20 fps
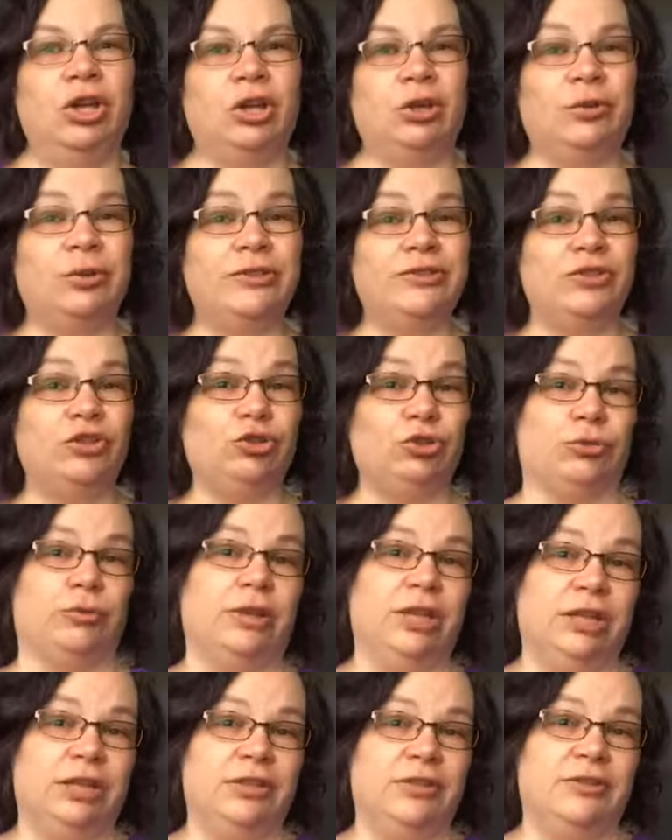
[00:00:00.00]
crystal
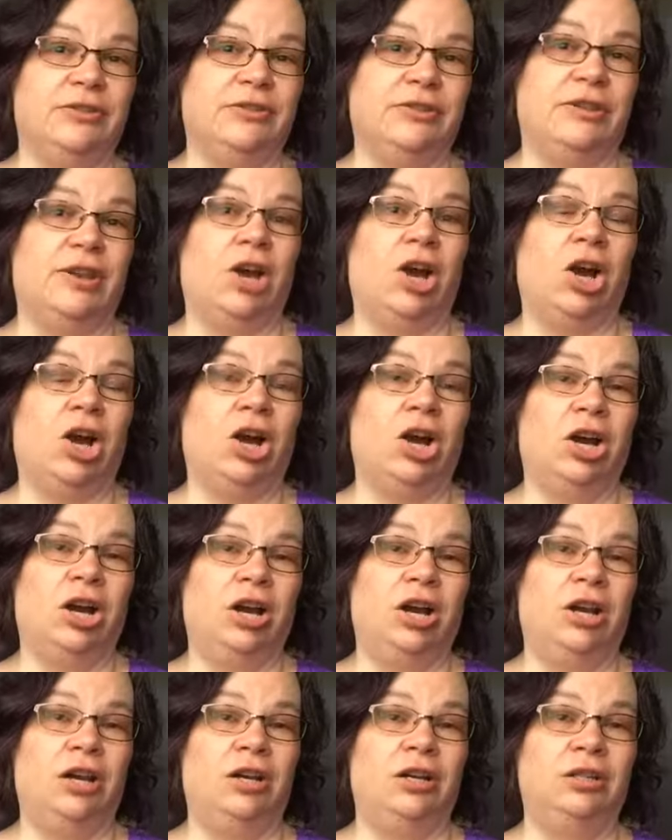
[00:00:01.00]
grids
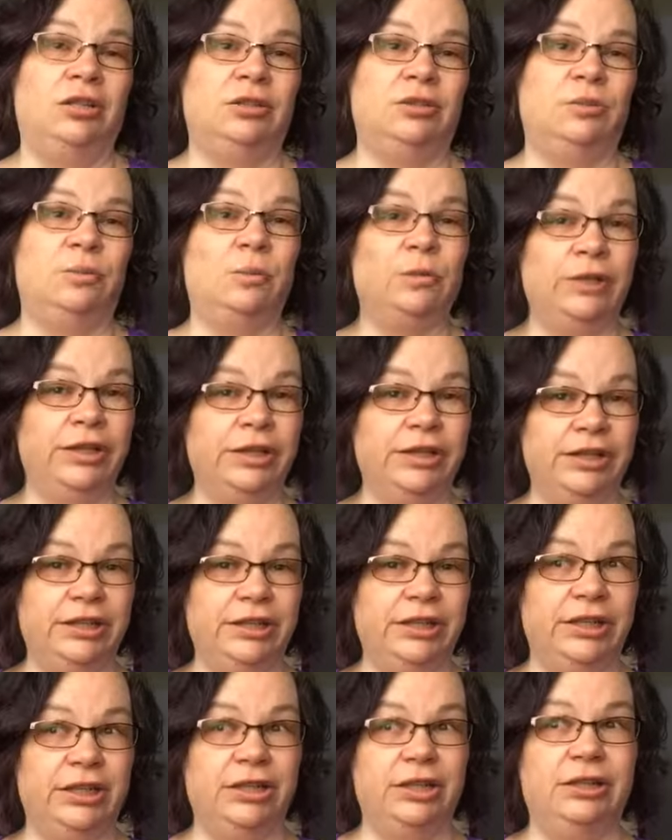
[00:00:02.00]
are
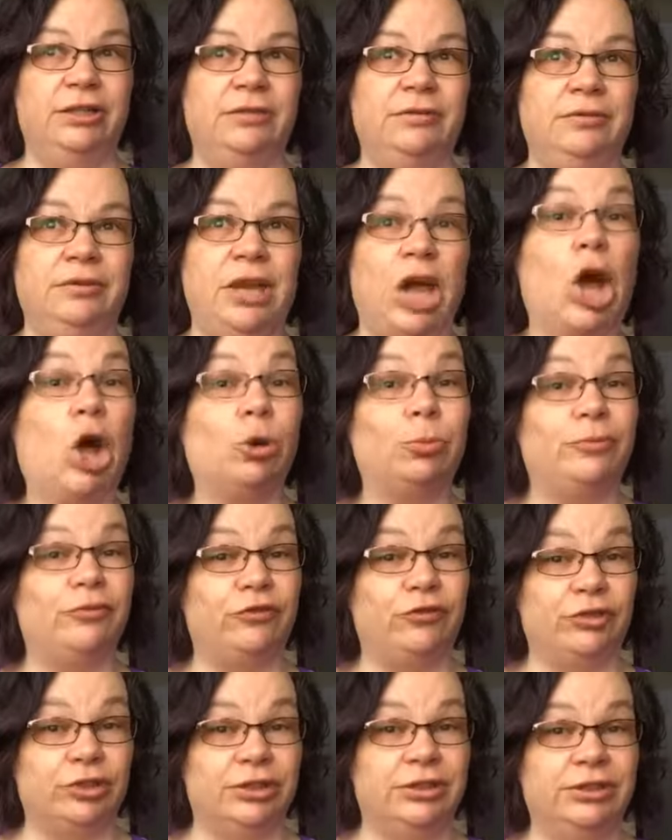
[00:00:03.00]
really
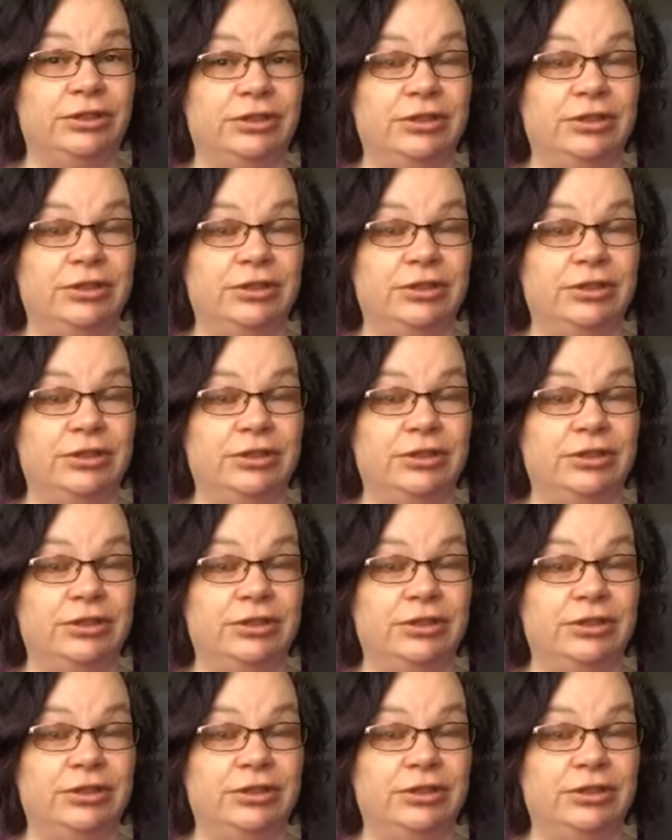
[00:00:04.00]
helpful.